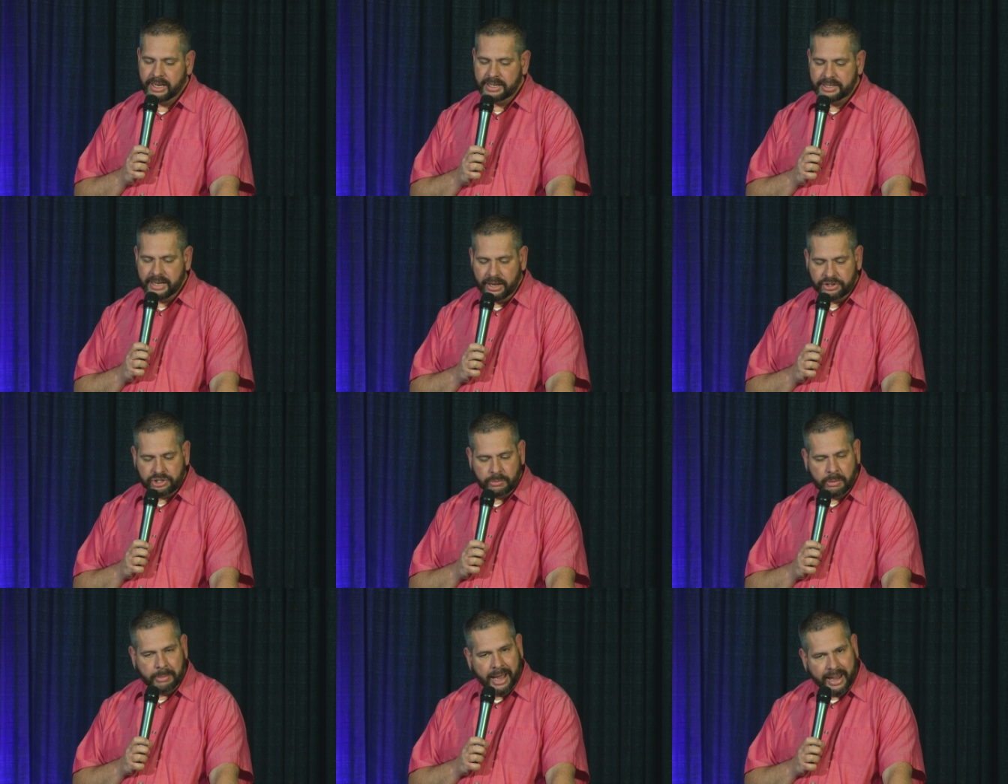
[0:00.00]
He
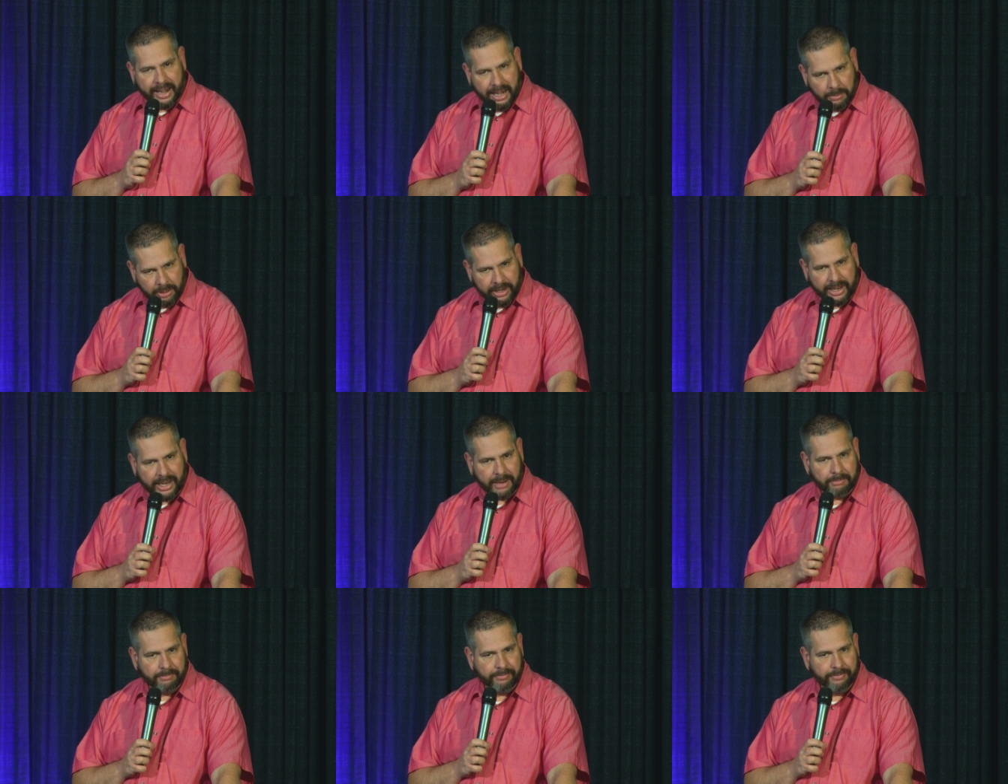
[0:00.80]
tells them about
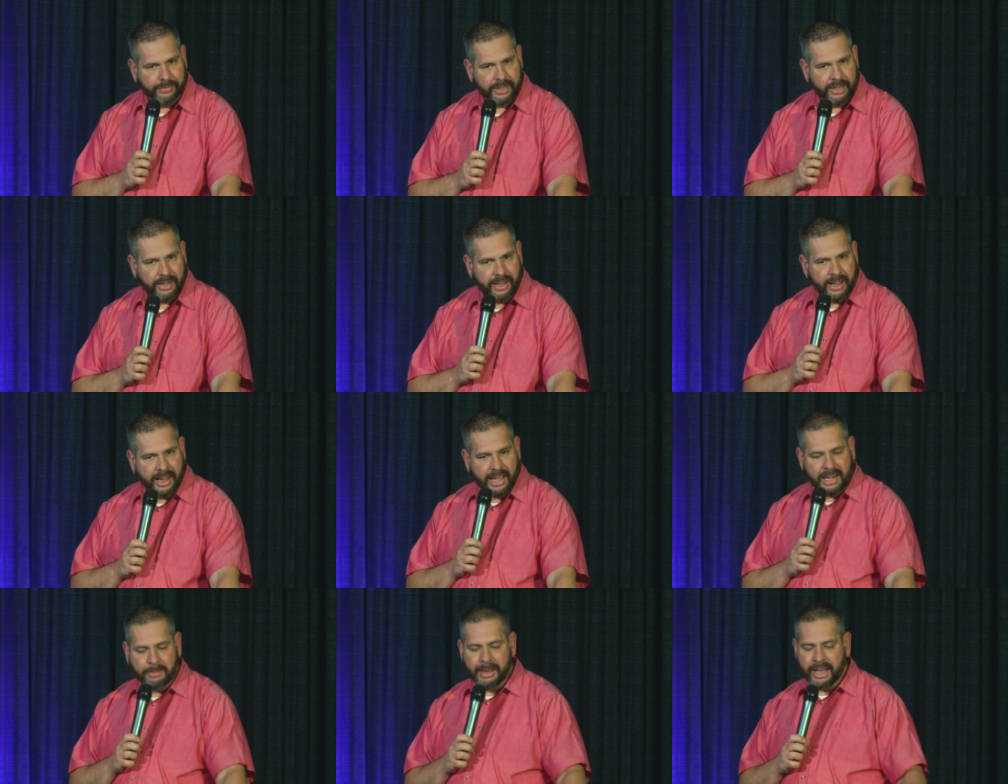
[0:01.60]
Abraham
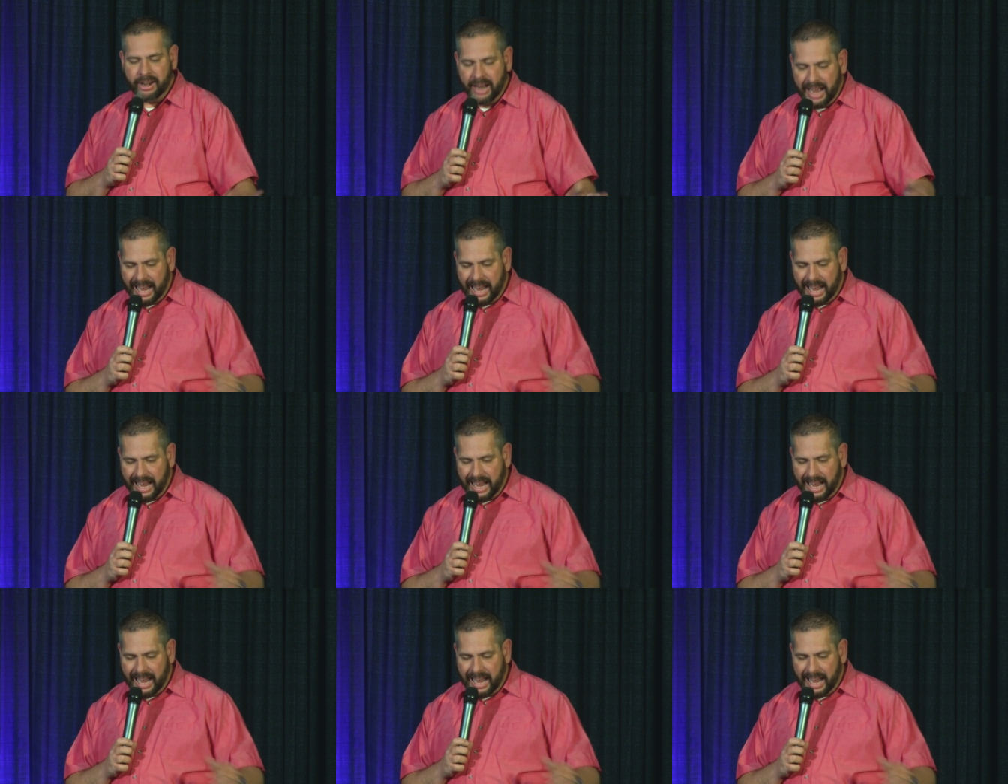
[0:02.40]
and about